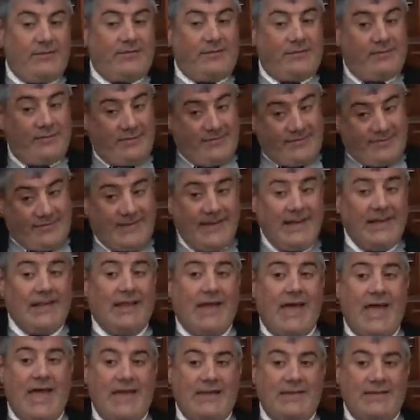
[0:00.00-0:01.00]
S
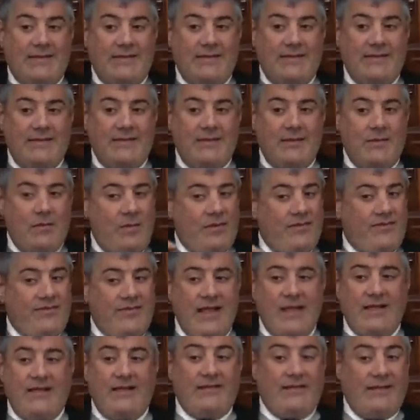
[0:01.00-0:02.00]
still rain. It
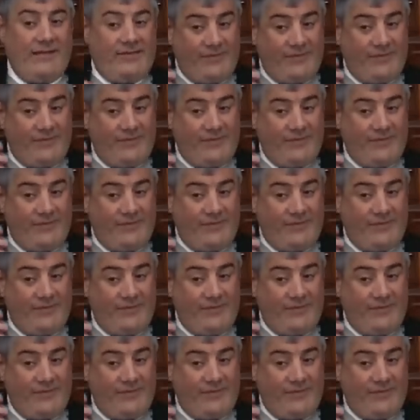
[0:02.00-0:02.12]
was not,